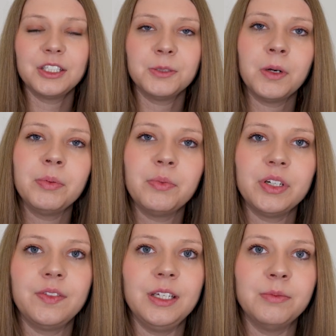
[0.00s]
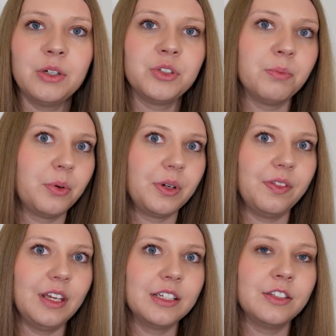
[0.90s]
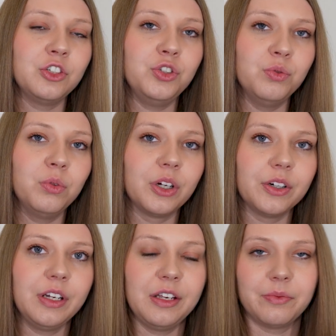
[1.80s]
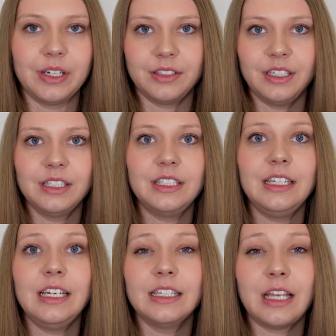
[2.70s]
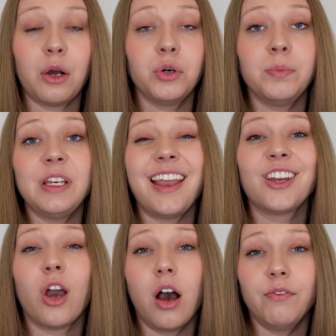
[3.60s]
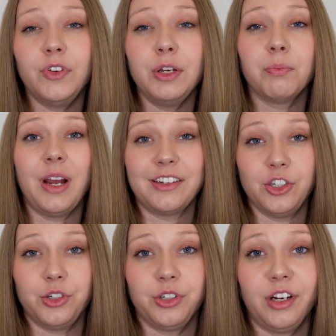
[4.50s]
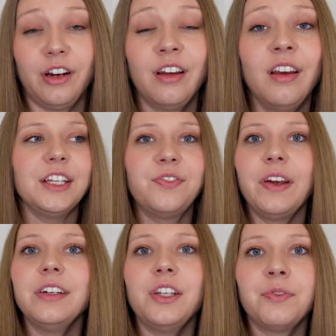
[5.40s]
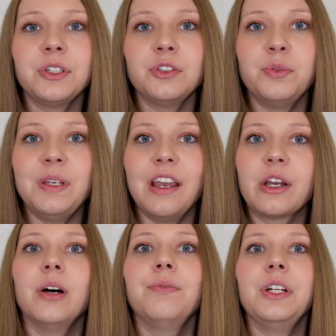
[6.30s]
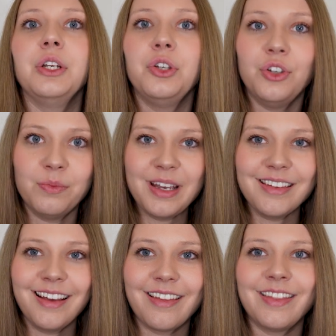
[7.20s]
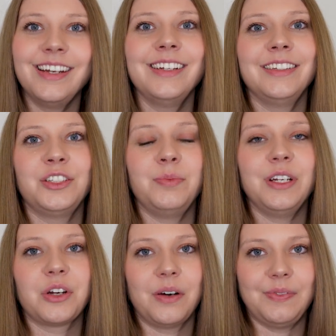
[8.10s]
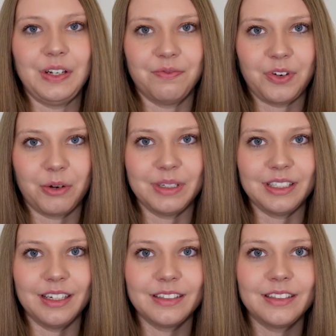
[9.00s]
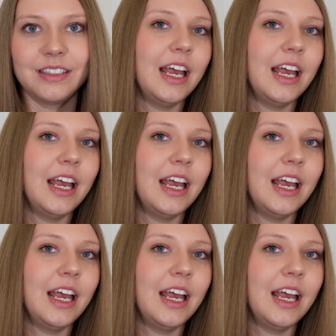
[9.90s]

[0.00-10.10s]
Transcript: This is probably one of the most important things that you learn in residency is how to be a confident practitioner. It's very different to be a confident human than it is to be a confident pharmacist.